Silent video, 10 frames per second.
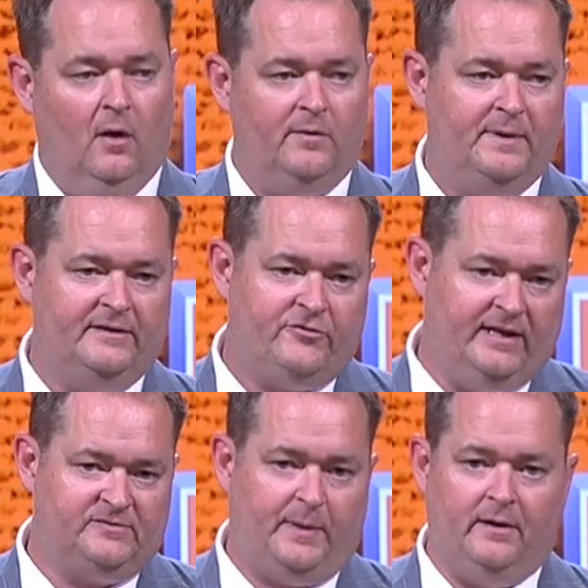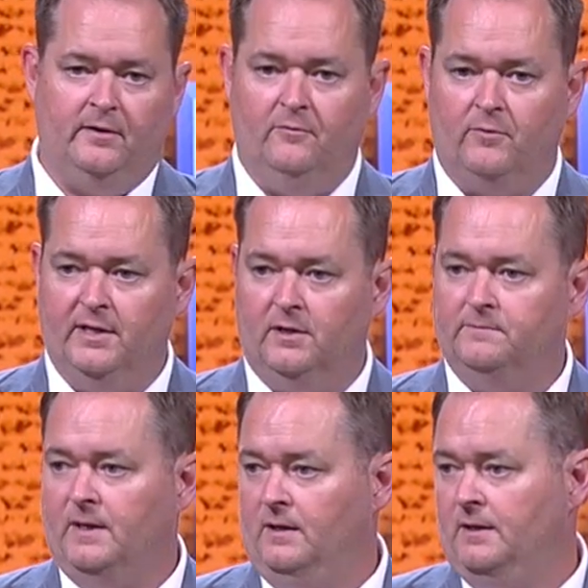We've been transparent and
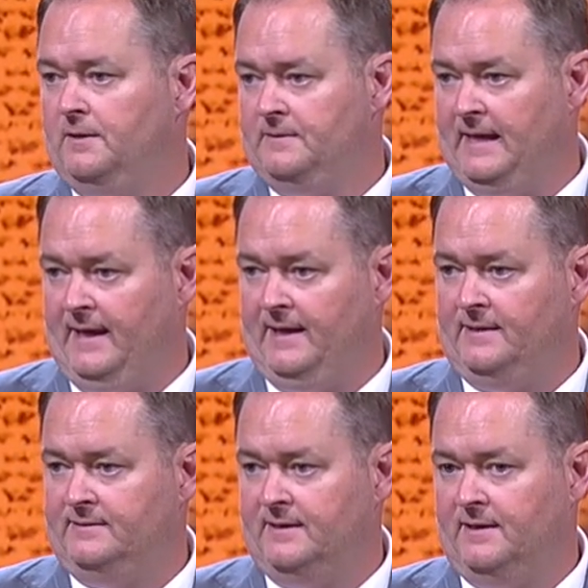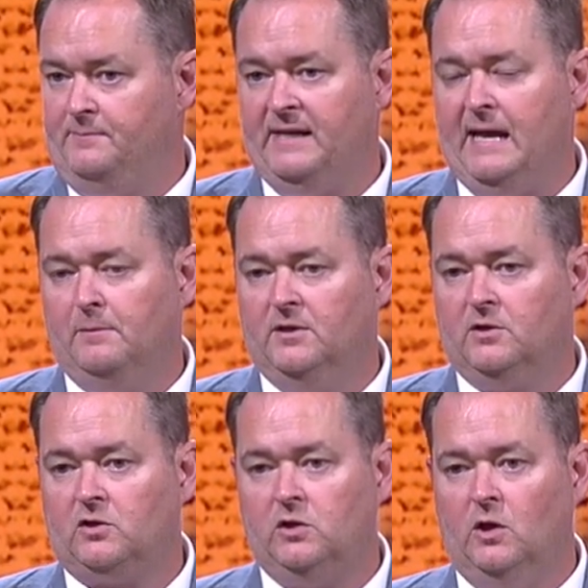real and been able
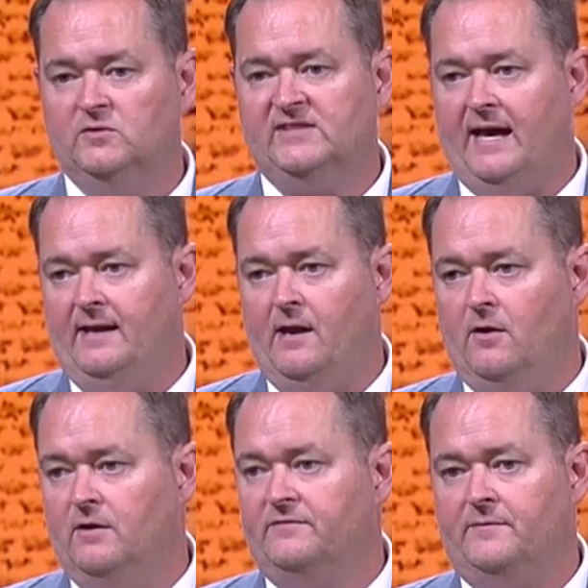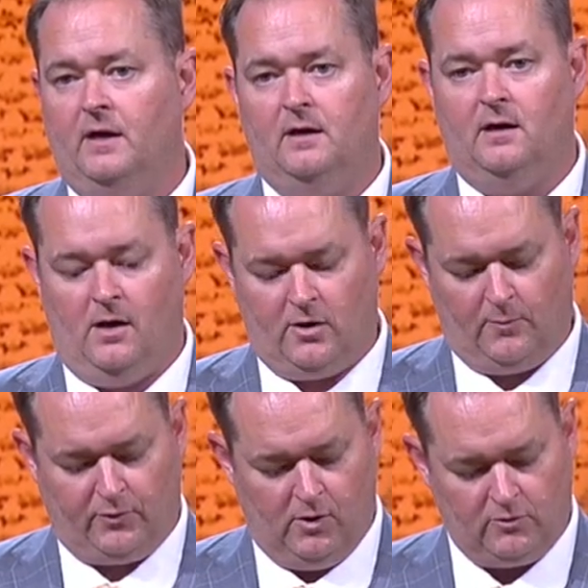to close that narrative on our
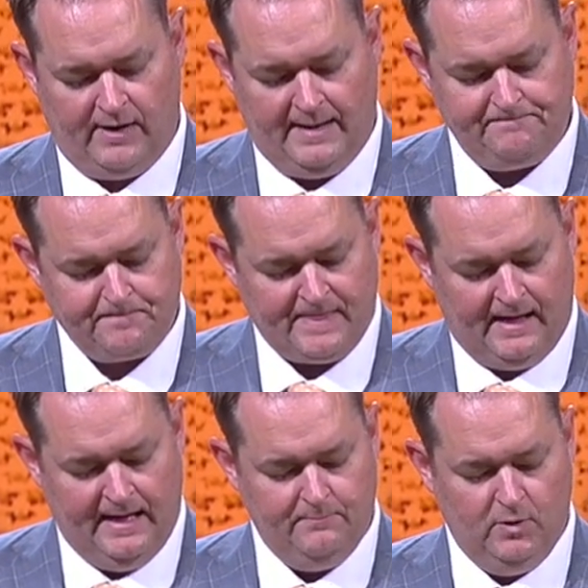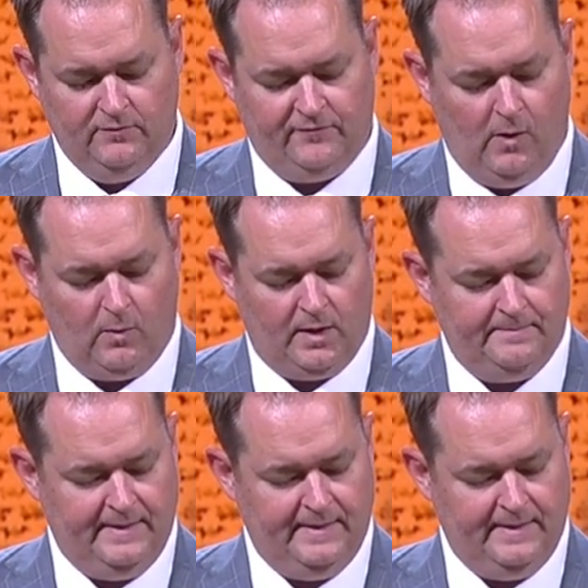program and move forward.